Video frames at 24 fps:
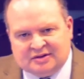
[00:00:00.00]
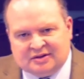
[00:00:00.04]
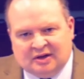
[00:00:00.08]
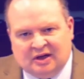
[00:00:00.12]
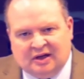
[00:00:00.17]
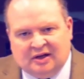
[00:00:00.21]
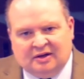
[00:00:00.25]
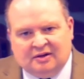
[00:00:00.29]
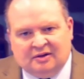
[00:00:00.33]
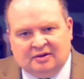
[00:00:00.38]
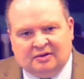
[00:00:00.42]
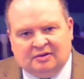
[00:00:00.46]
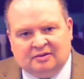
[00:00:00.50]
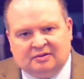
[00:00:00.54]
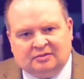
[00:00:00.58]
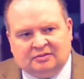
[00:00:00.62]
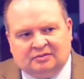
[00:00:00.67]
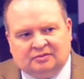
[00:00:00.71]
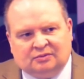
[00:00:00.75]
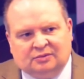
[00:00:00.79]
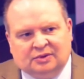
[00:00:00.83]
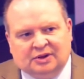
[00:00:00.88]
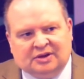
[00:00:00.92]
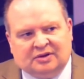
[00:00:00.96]

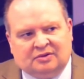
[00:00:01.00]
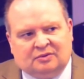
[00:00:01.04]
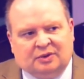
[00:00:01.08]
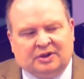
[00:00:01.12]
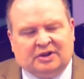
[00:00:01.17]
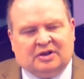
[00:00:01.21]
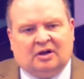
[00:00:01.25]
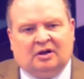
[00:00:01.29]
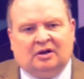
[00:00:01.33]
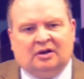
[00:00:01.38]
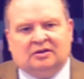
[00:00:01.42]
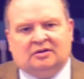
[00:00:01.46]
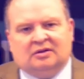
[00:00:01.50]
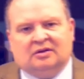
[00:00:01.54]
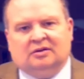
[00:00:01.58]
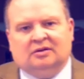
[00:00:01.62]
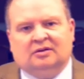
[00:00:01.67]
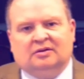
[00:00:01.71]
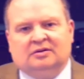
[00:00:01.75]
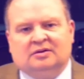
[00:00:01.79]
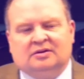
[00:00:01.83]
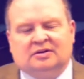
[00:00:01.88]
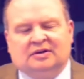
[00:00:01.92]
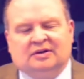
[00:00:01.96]
We call
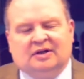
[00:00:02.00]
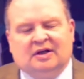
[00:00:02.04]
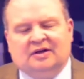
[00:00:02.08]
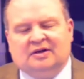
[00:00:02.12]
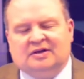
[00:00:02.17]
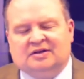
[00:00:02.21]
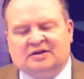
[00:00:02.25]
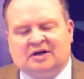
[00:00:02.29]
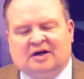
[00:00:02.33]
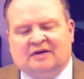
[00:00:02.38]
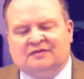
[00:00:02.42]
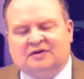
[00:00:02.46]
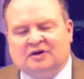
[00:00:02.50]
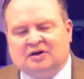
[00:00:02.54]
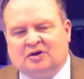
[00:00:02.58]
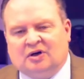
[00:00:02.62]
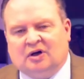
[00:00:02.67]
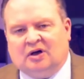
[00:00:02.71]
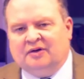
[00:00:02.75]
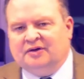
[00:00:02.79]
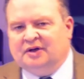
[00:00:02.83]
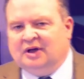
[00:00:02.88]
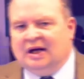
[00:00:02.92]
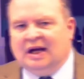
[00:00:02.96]
it, it's often
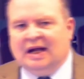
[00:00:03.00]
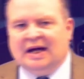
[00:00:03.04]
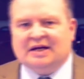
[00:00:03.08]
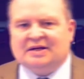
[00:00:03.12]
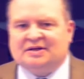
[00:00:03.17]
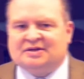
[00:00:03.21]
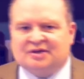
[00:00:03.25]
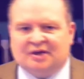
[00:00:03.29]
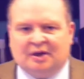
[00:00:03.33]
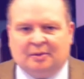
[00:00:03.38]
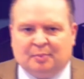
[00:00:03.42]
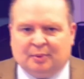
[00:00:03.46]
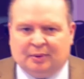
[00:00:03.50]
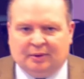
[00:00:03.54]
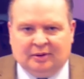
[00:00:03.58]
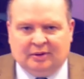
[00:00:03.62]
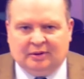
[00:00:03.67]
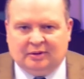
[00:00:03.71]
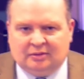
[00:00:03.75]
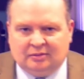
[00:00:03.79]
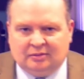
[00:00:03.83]
called the Last Supper.